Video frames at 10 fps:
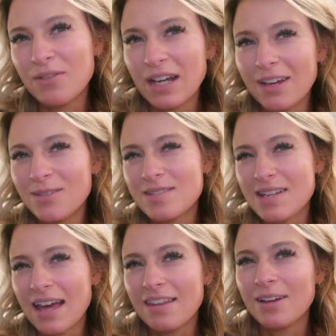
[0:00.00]
overnight oats
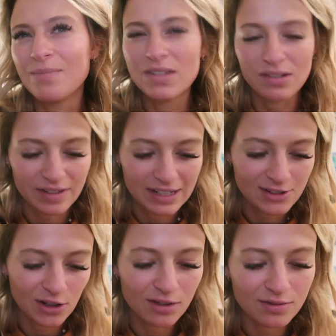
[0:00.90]
together to
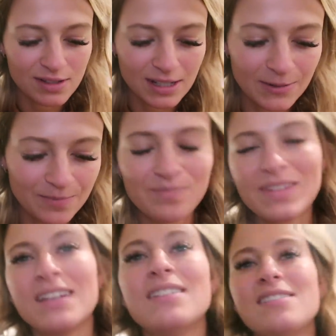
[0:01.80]
finish off. So,
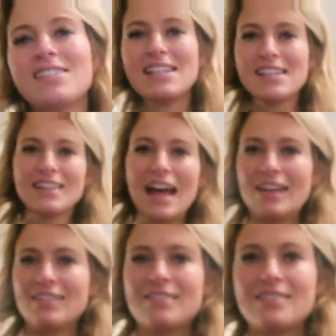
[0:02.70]
see you
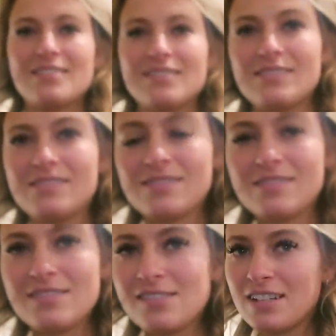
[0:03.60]
then.
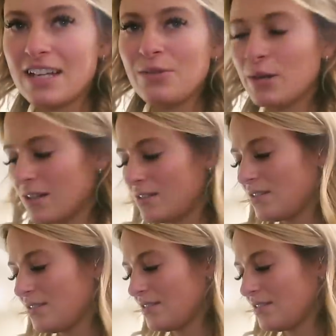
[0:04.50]
Any word?